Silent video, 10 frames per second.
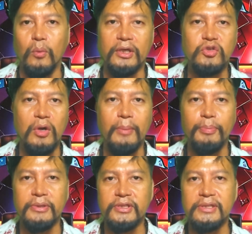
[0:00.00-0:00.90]
where
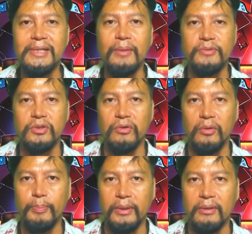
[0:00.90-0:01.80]
Trump snubbed
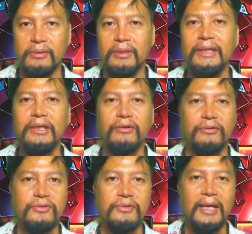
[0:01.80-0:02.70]
European
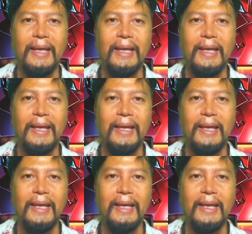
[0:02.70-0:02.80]
leaders